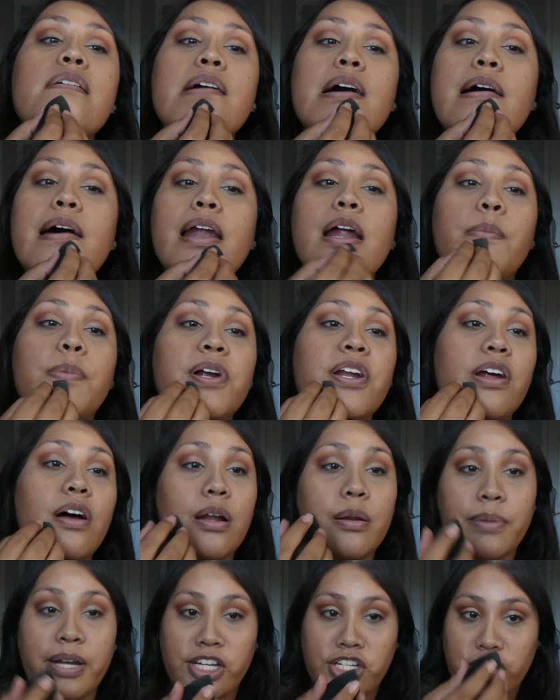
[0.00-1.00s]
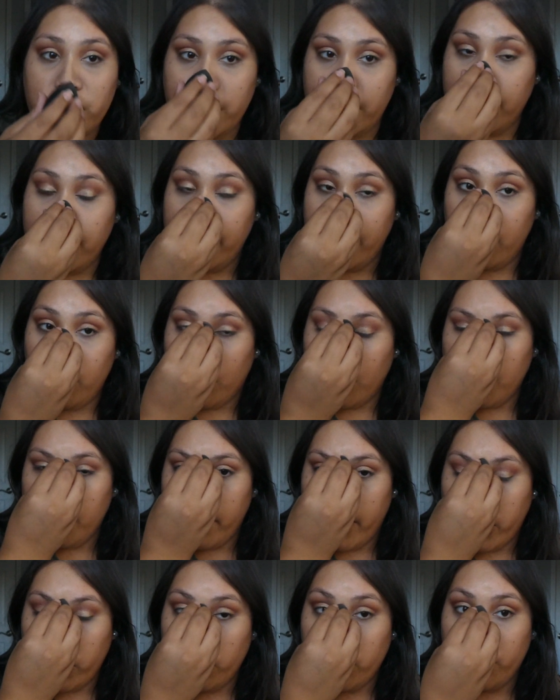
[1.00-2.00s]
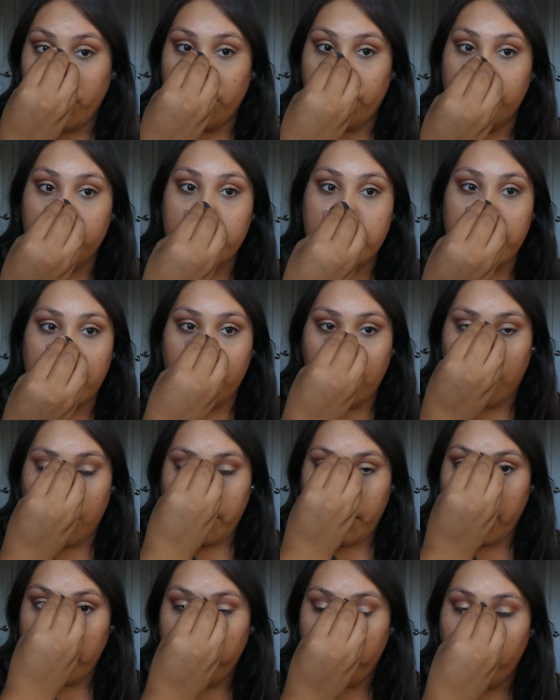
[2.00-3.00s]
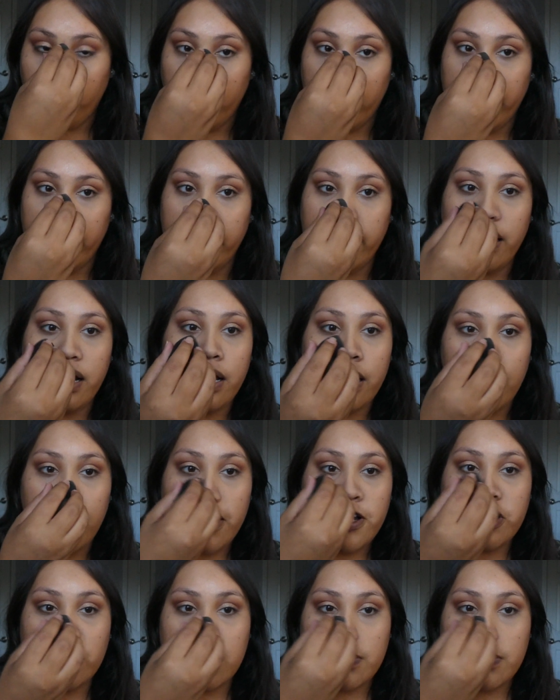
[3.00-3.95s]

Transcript: And I put it on my chin and on my nose and on my forehead just